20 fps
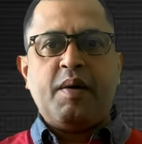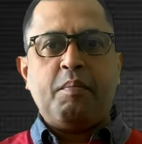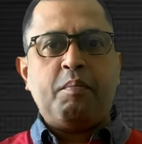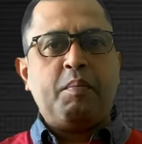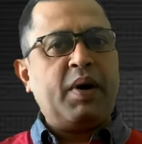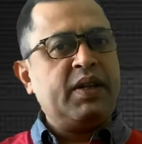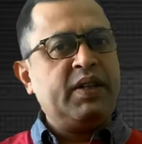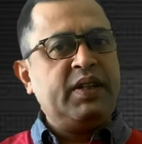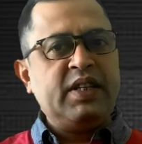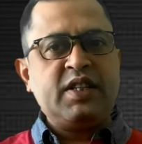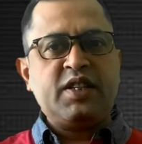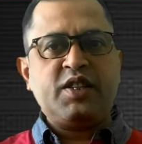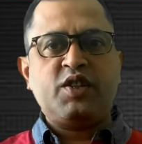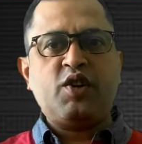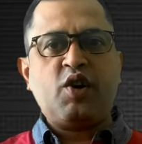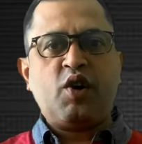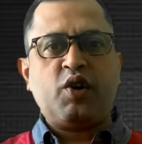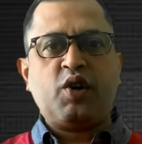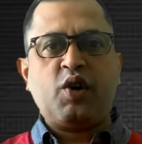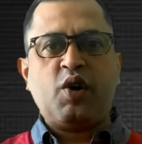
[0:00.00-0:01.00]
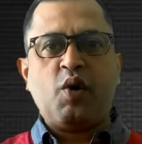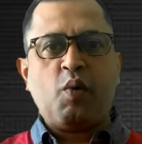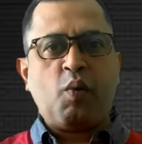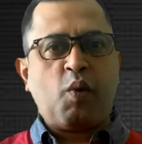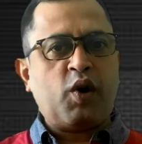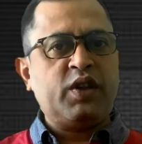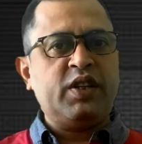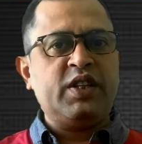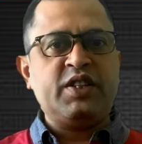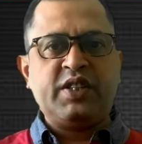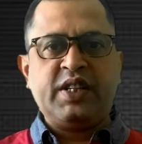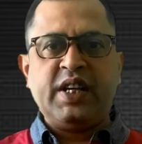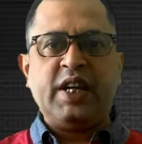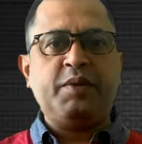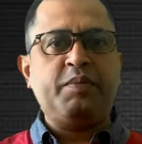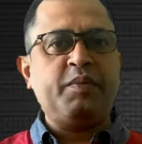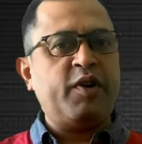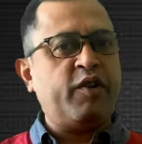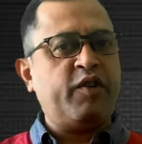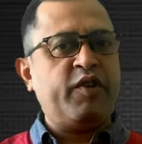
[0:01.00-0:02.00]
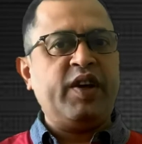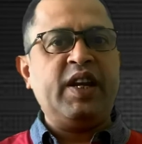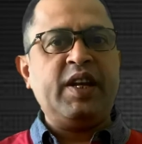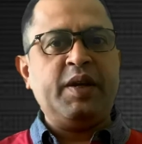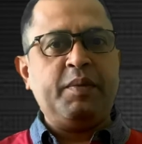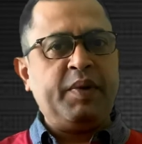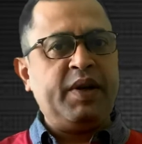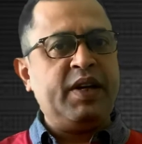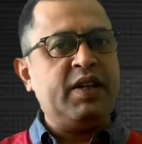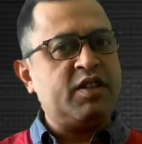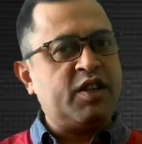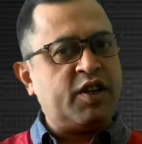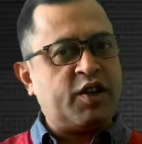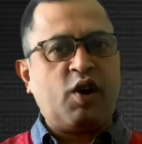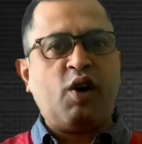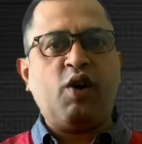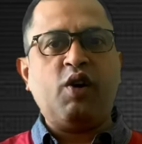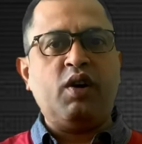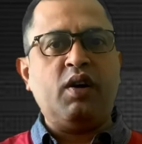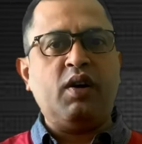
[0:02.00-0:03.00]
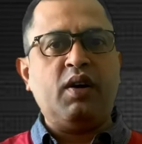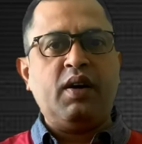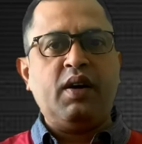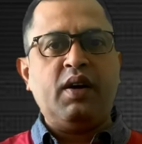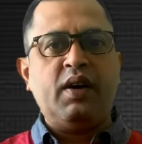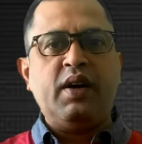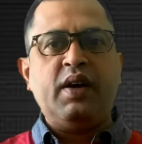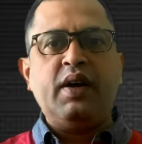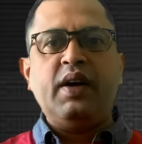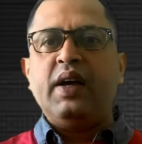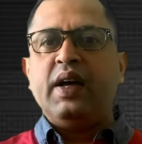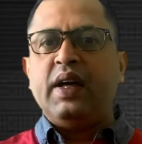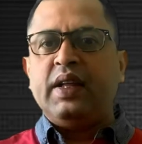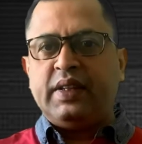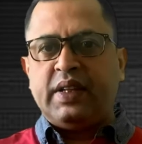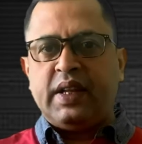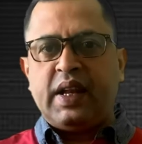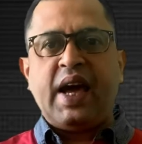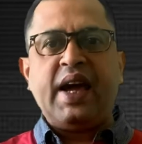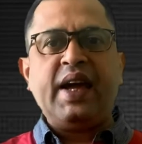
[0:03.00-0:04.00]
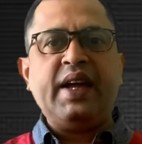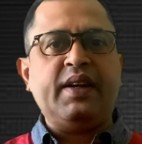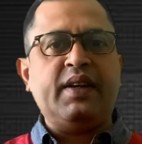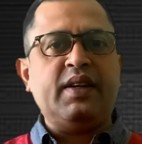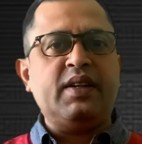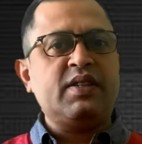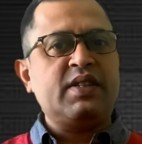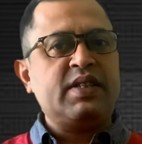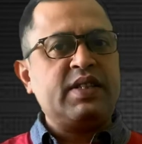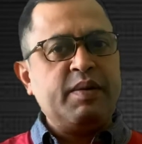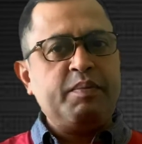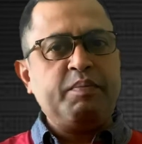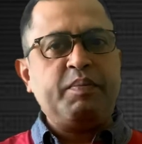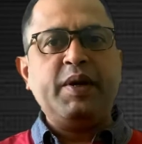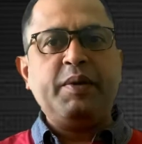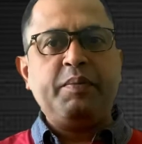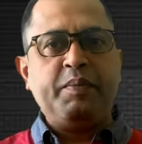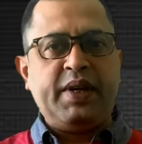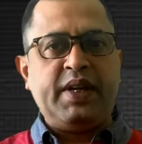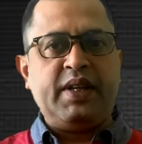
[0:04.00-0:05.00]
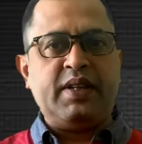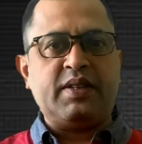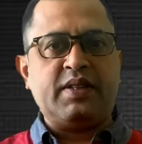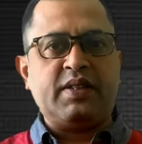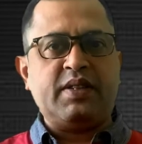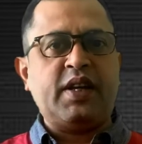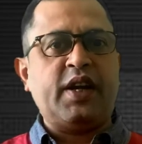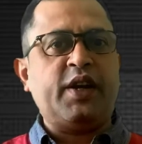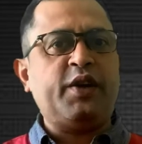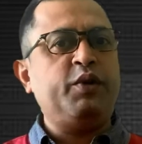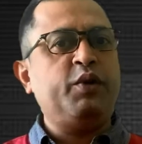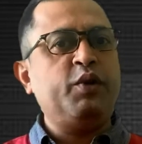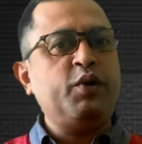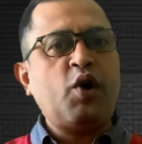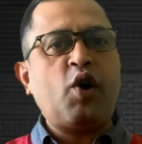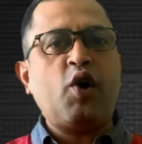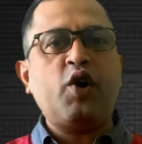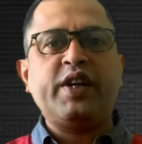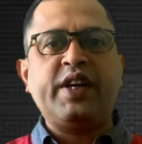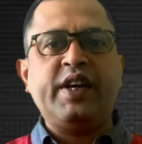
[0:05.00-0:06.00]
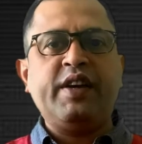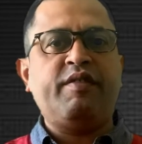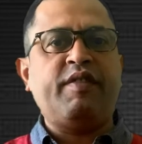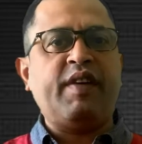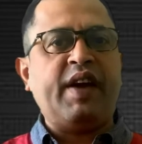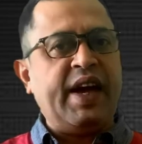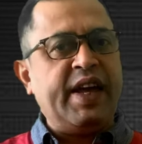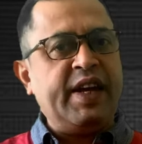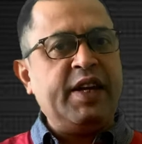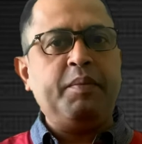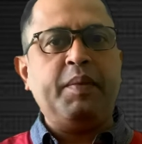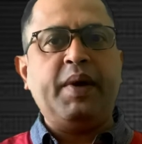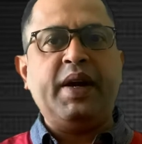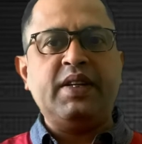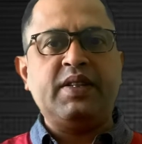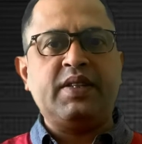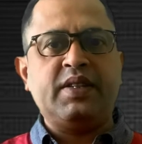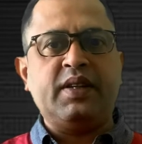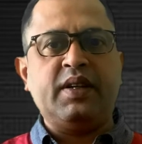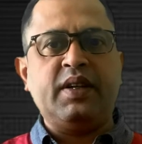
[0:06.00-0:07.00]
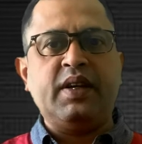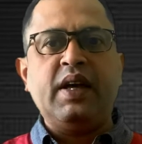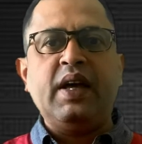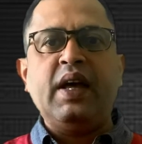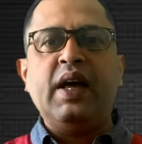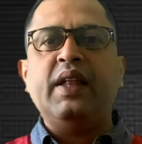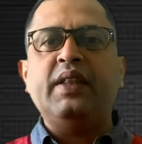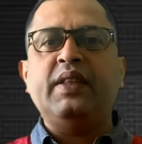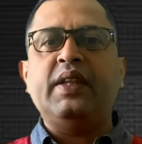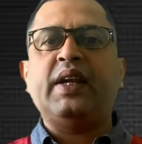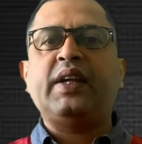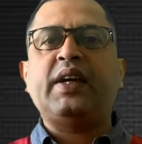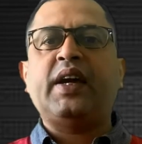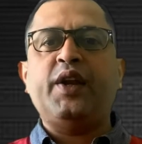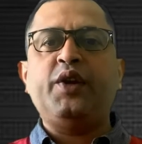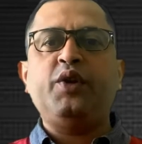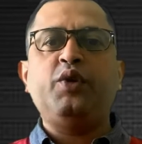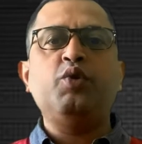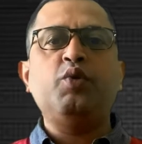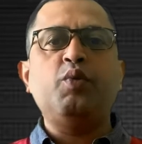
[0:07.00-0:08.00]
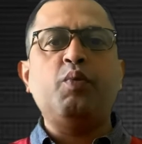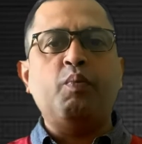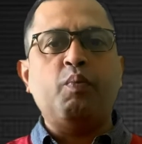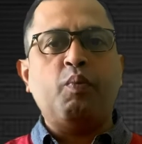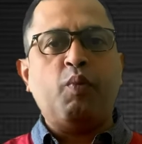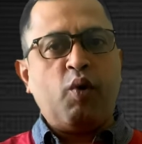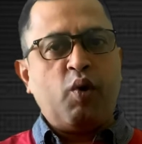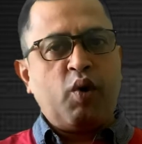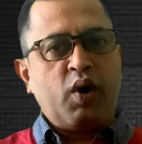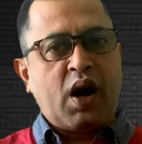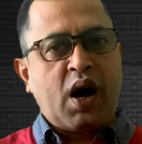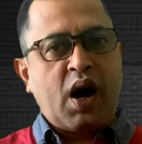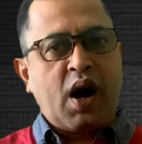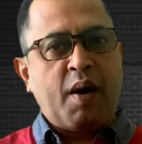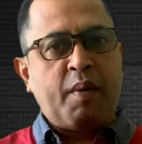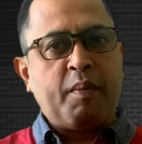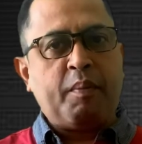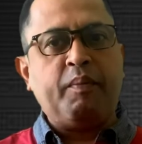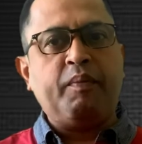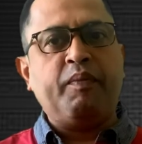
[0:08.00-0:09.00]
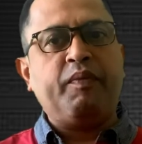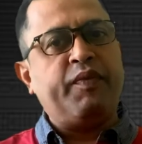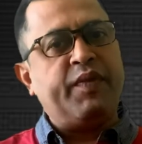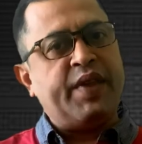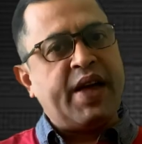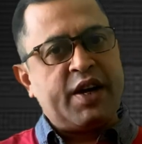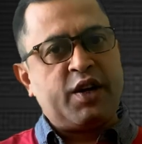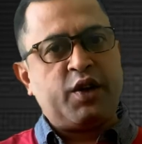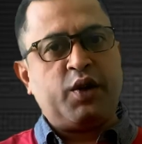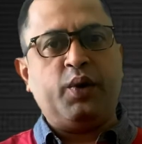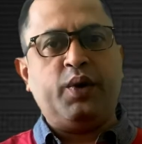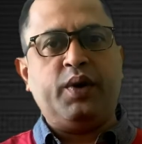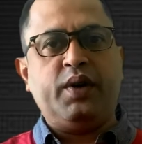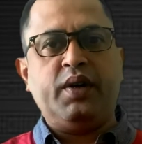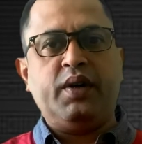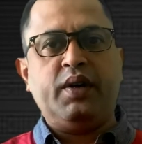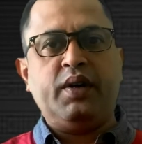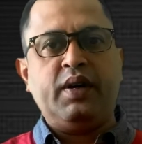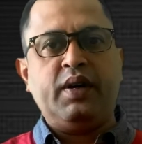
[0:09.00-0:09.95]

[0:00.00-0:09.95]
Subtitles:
But this is not what the statement really means at all. The line simply means that do not give any medicine that can do more harm than good.